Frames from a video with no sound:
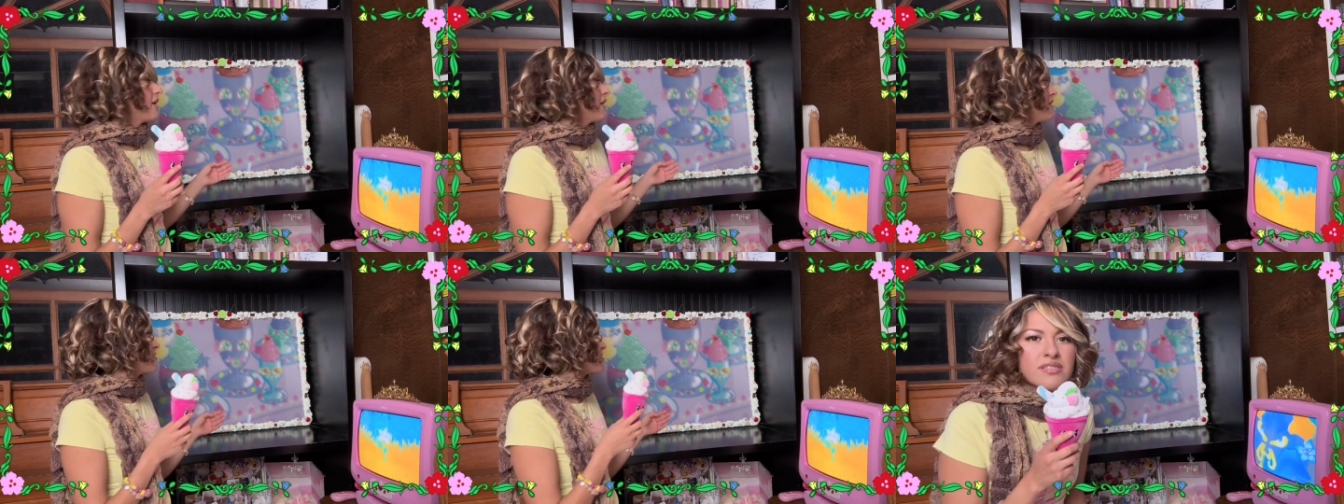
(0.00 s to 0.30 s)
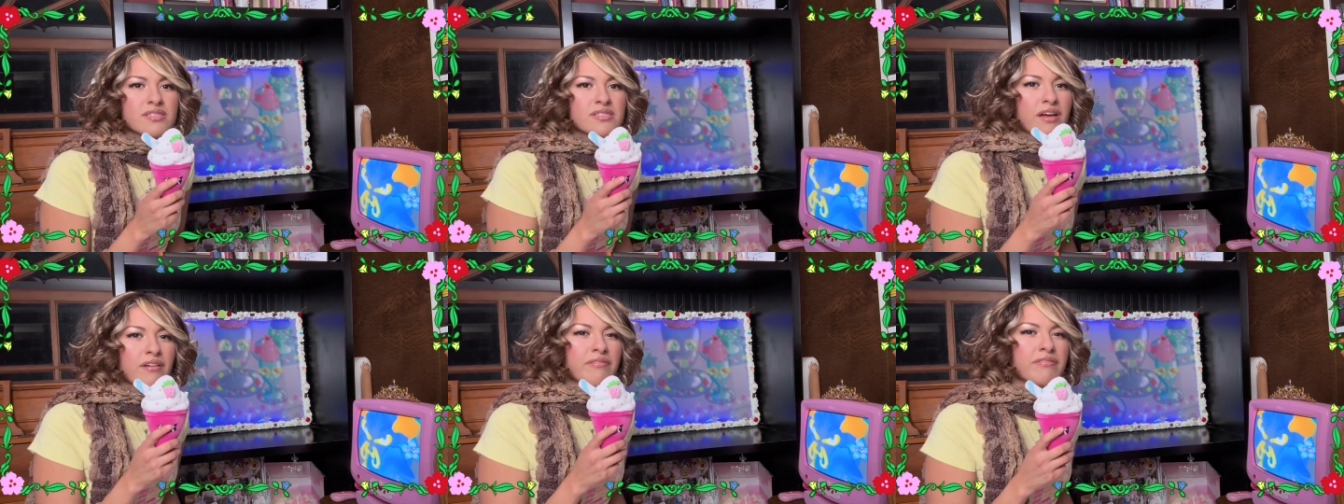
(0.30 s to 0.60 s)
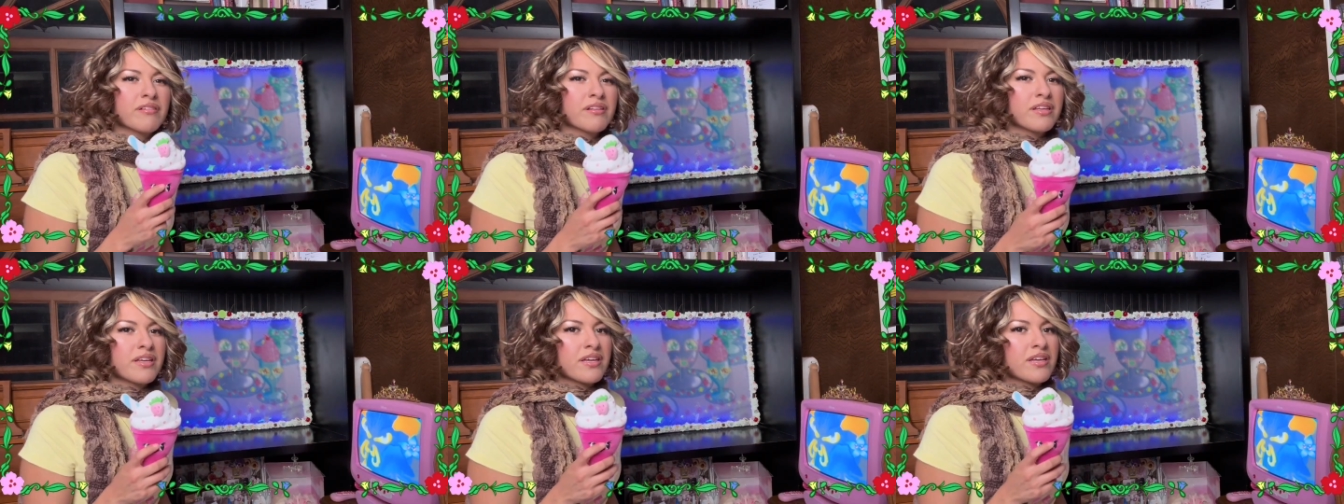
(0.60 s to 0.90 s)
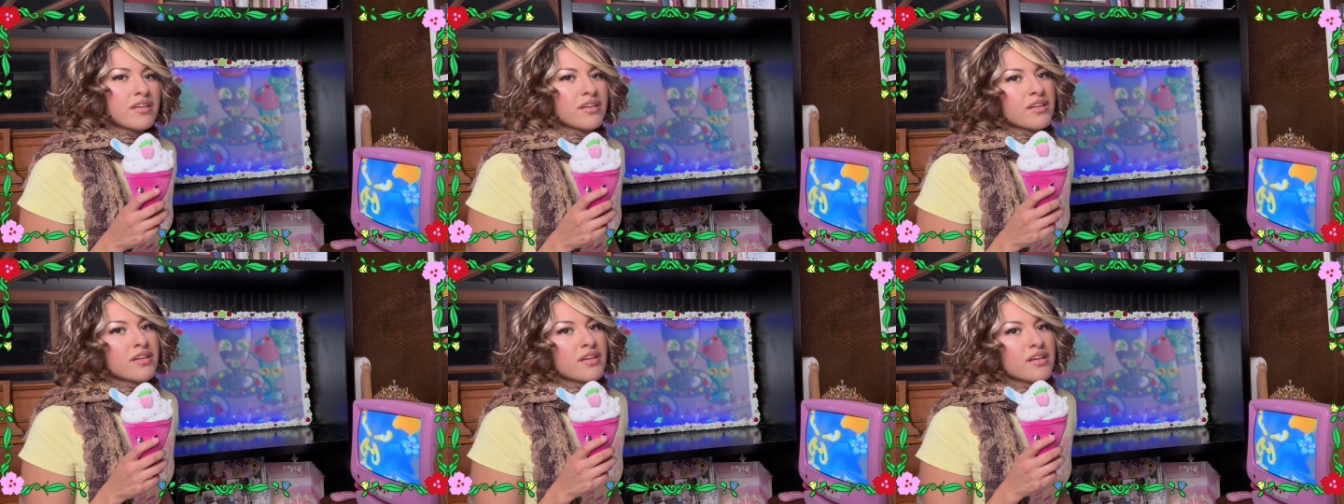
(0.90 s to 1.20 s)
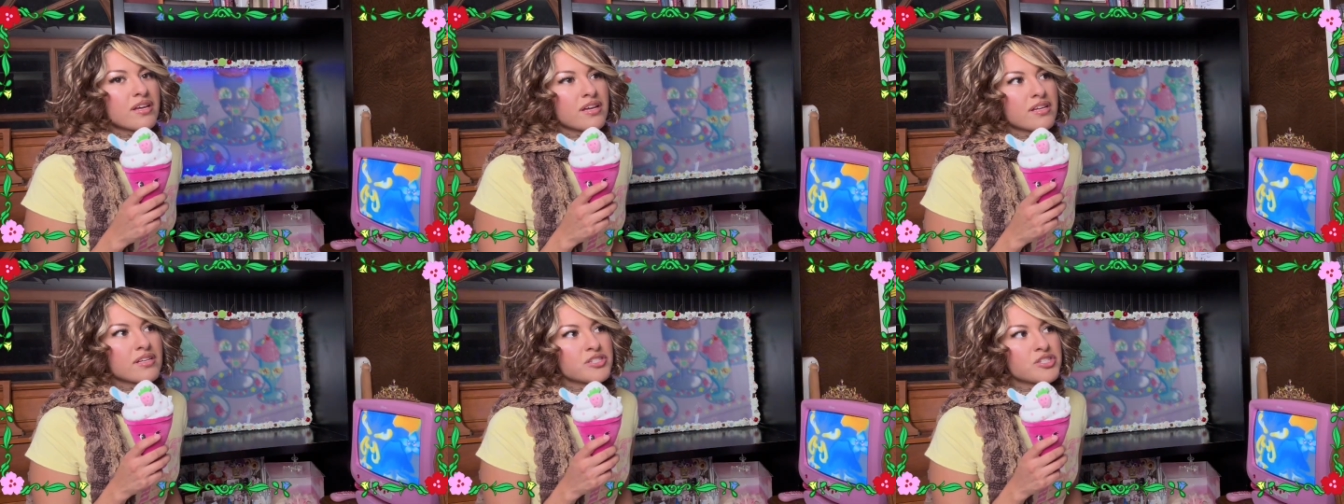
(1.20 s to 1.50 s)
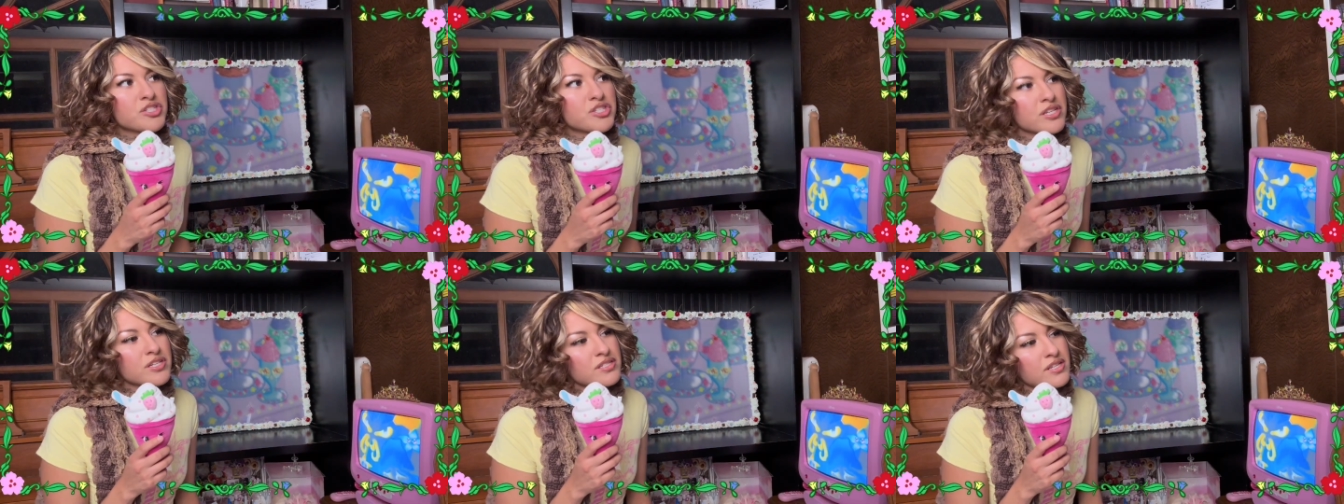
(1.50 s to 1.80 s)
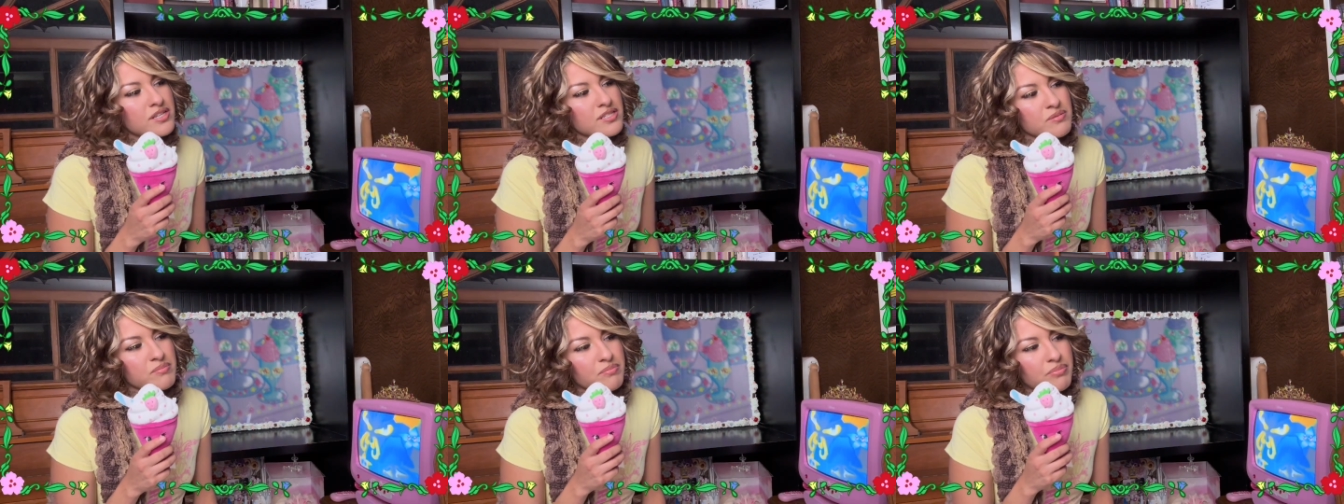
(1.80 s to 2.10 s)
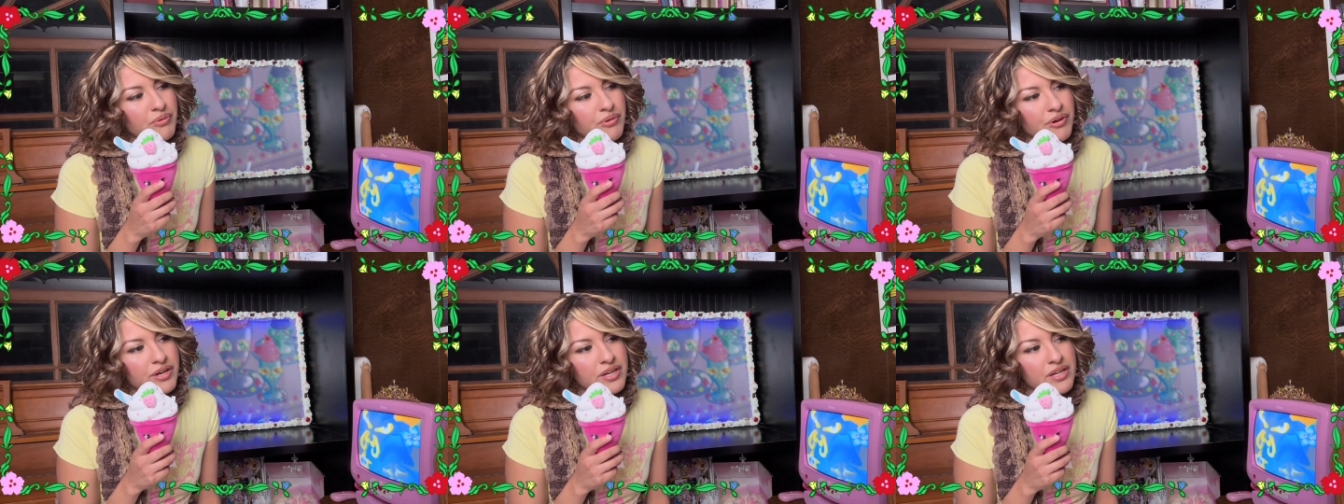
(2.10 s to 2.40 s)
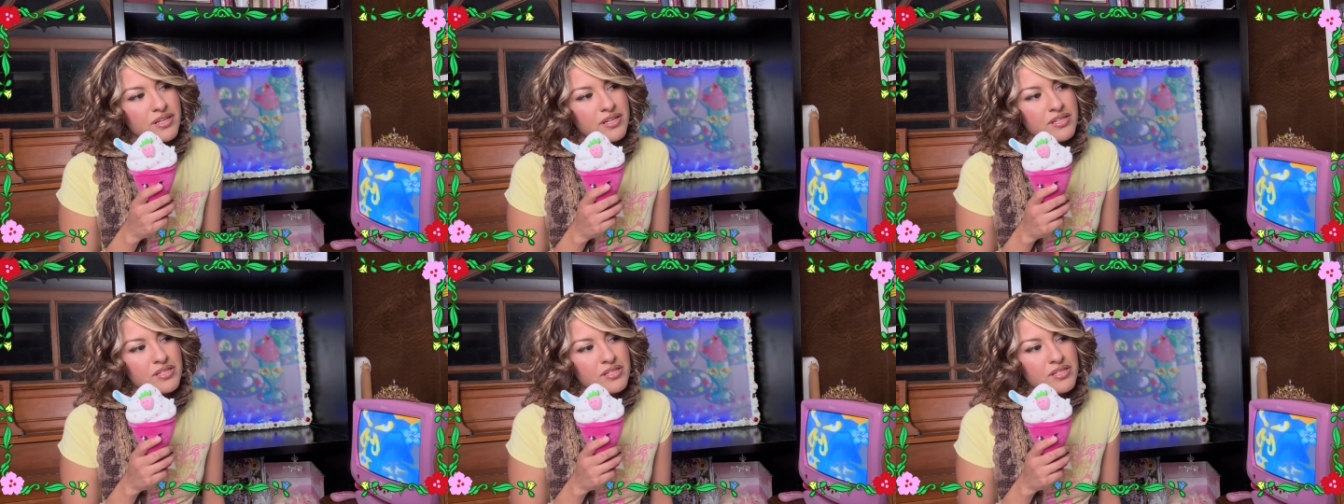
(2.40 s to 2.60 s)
It's definitely just as important